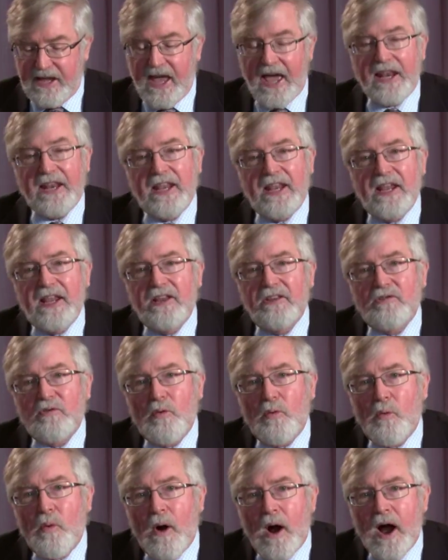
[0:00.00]
And
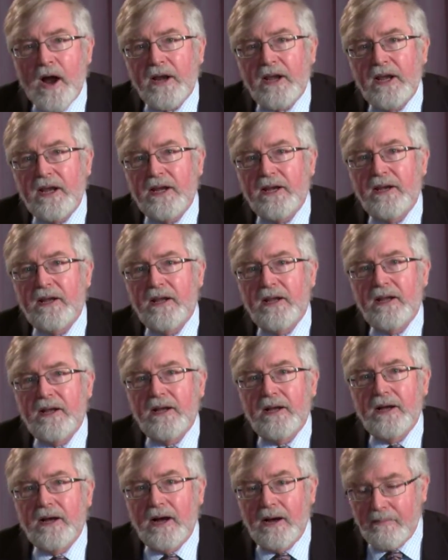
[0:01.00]
he's walking
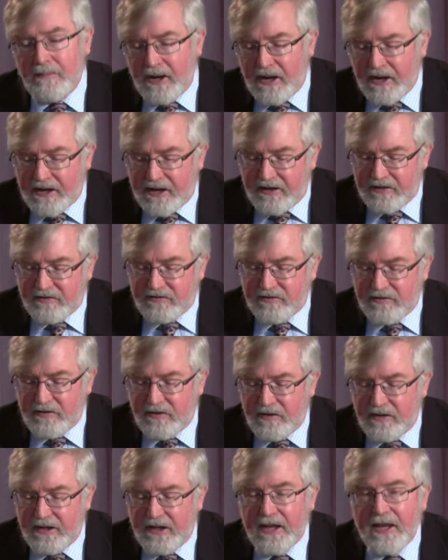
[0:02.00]
among
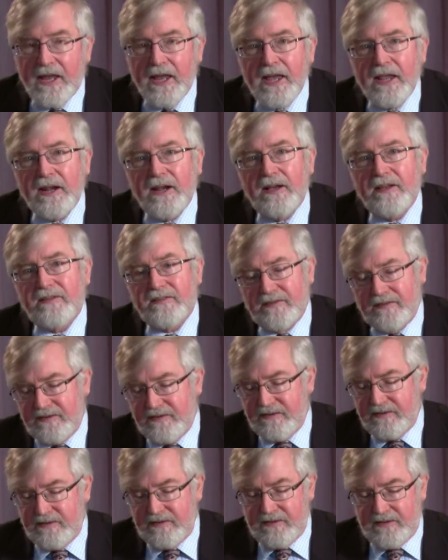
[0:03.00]
us, in us.